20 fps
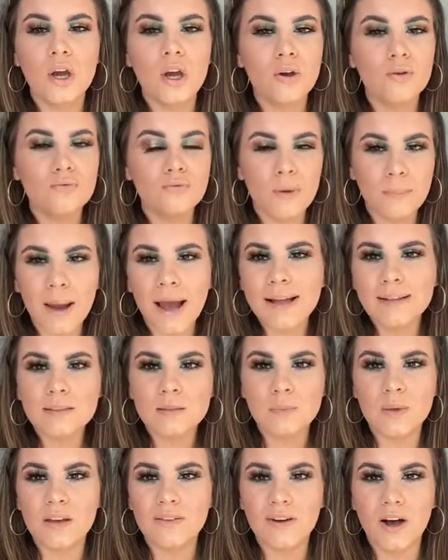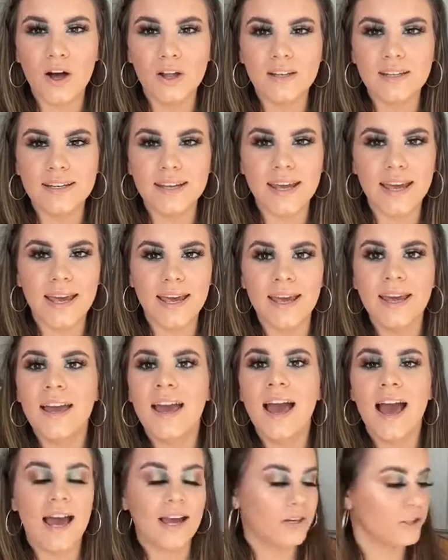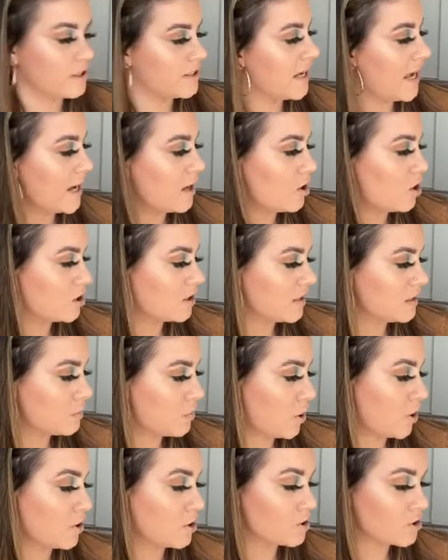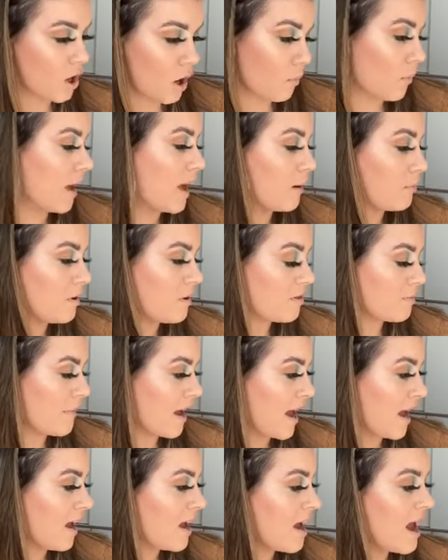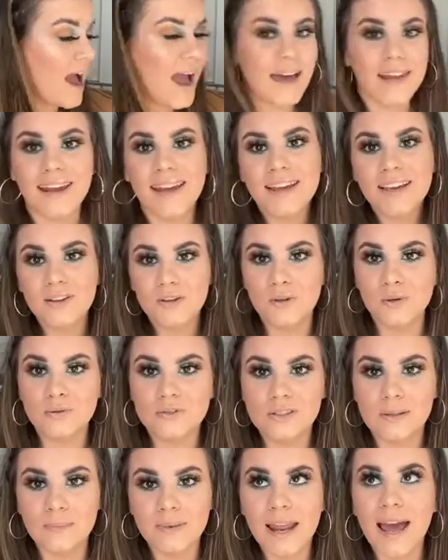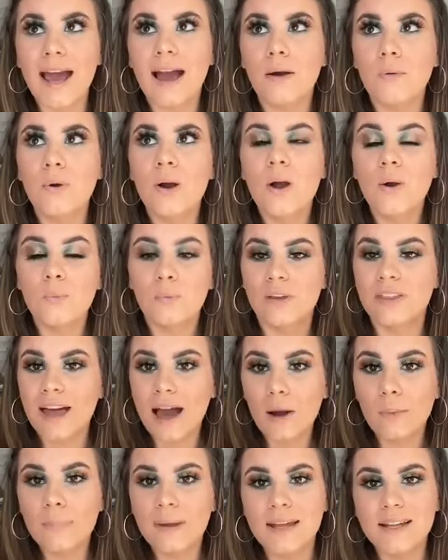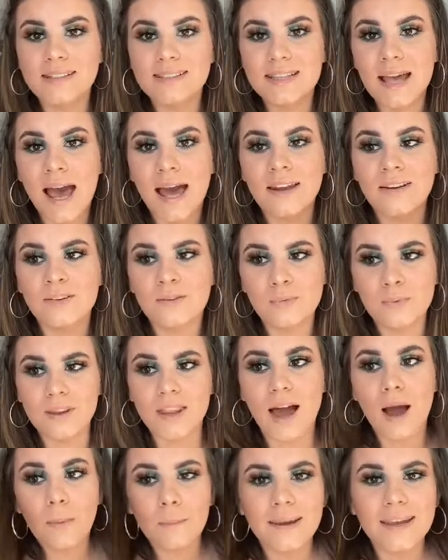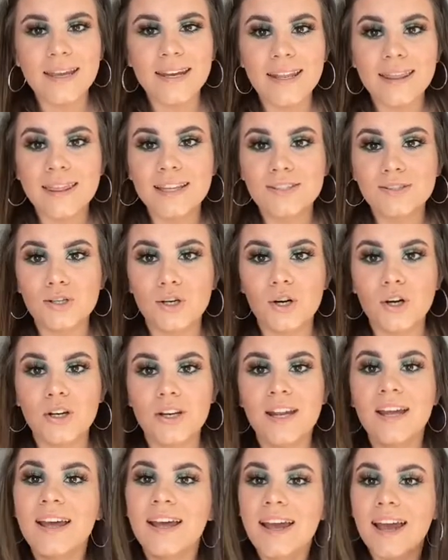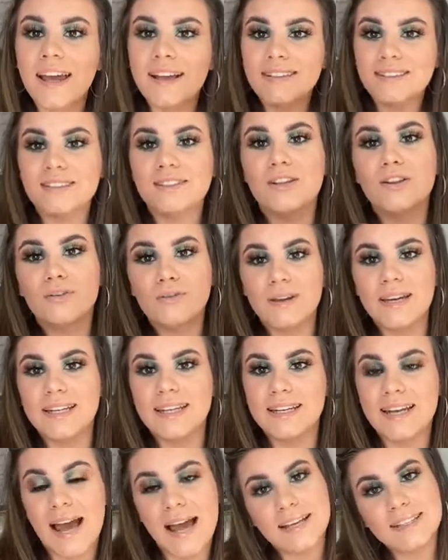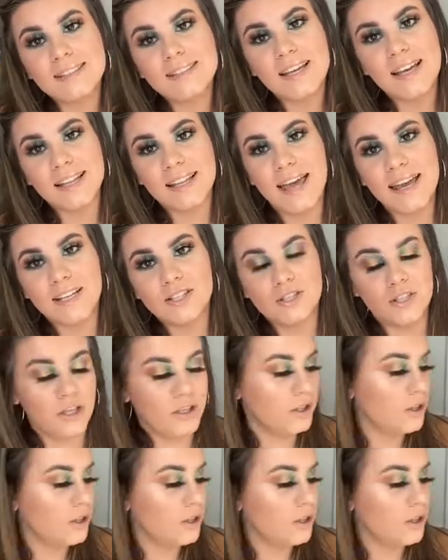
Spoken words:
Reminds me of a holiday. I could take all these products away with me and I can use them now without being tanned, without being in the sun. It's still a really nice collection.